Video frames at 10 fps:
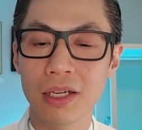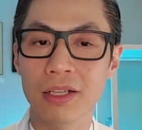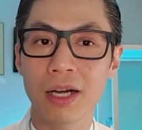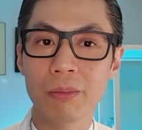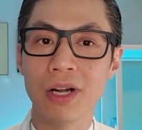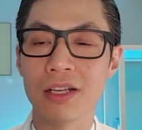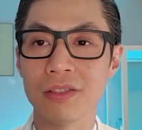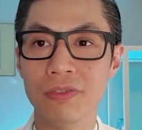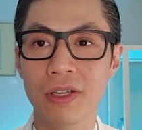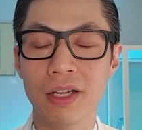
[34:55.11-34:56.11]
A number has a
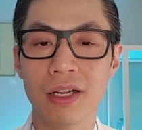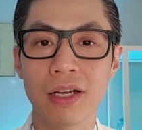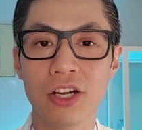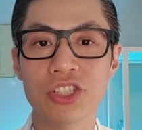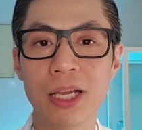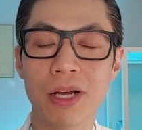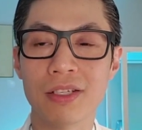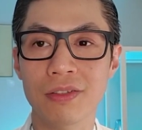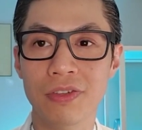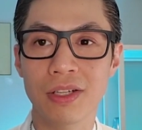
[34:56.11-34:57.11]
feeling, a shape
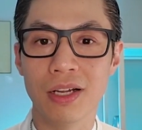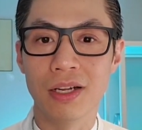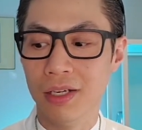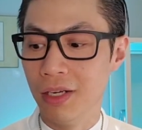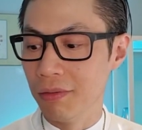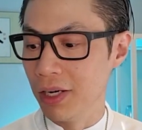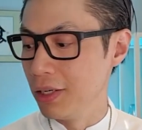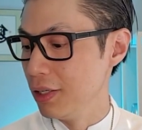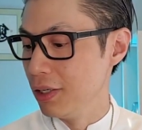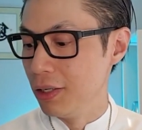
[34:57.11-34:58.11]
has a feeling,
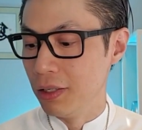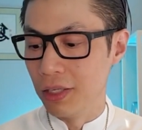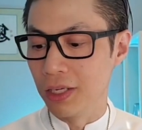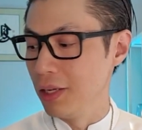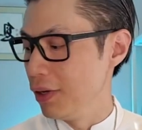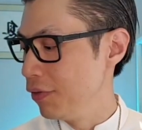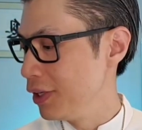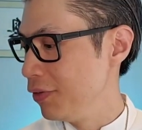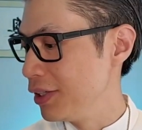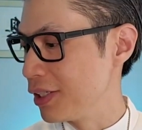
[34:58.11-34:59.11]
right? Like if
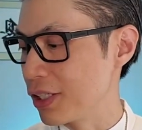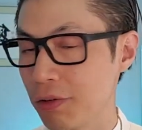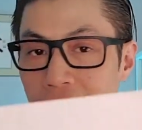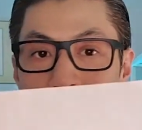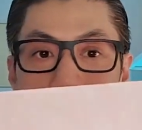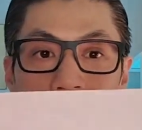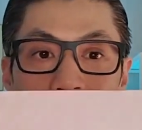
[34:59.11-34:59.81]
it is a square,